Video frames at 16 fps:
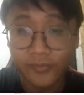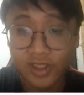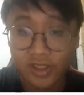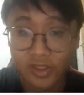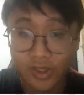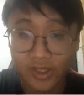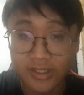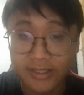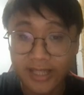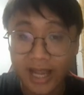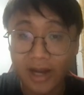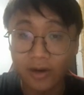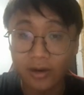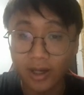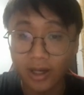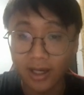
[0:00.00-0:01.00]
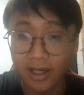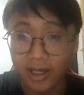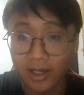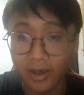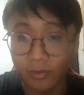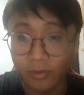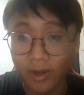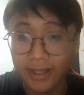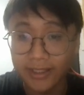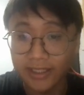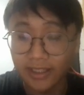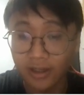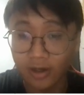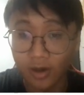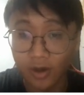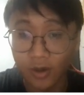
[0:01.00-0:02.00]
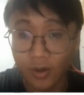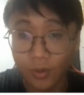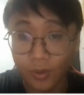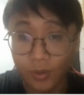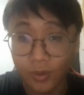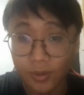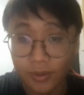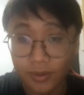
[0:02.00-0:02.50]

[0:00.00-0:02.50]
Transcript: So it start running the code.